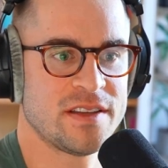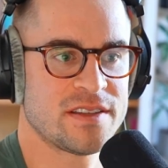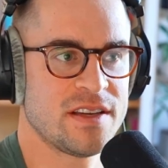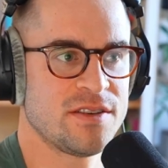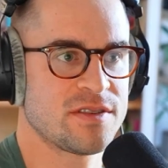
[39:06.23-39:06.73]

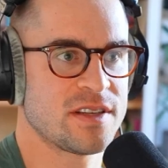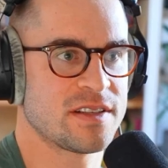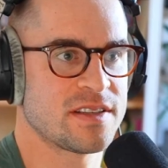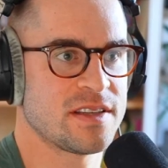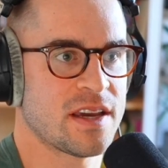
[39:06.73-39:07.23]
It's interesting
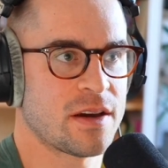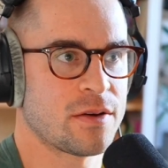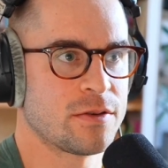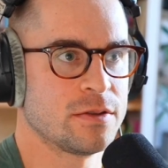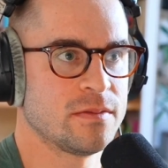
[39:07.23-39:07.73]
to see
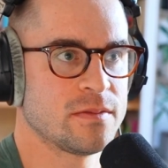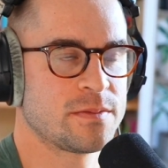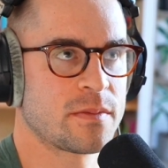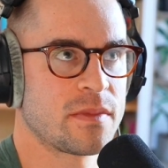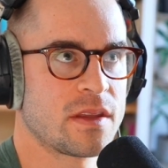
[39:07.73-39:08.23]
how
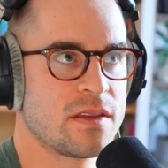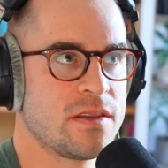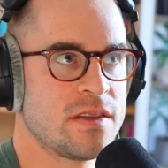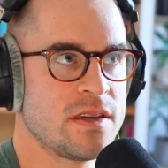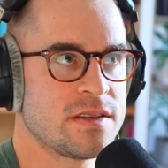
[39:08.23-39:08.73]

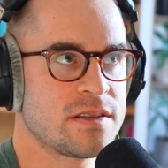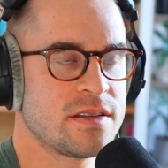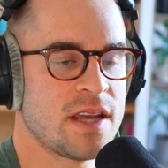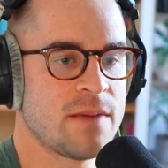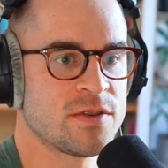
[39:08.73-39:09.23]
this
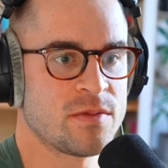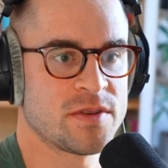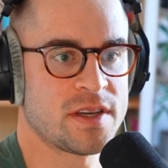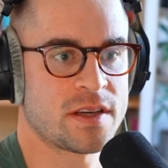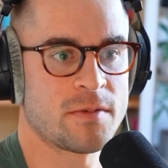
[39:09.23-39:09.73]
name was
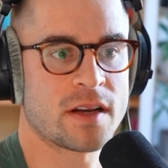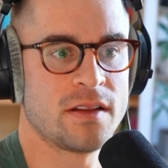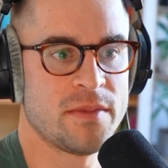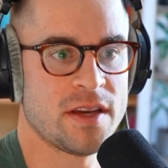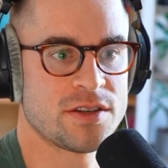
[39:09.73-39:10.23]
almost like a
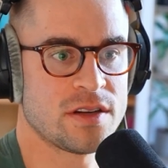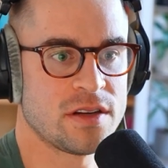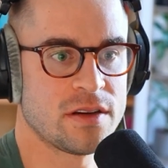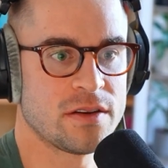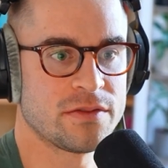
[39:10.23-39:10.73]
reclamation
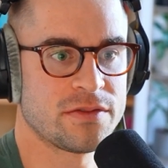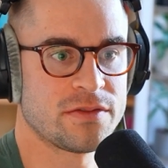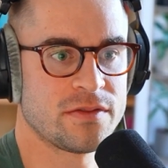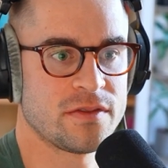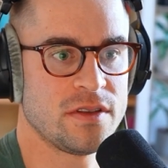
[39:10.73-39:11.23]
of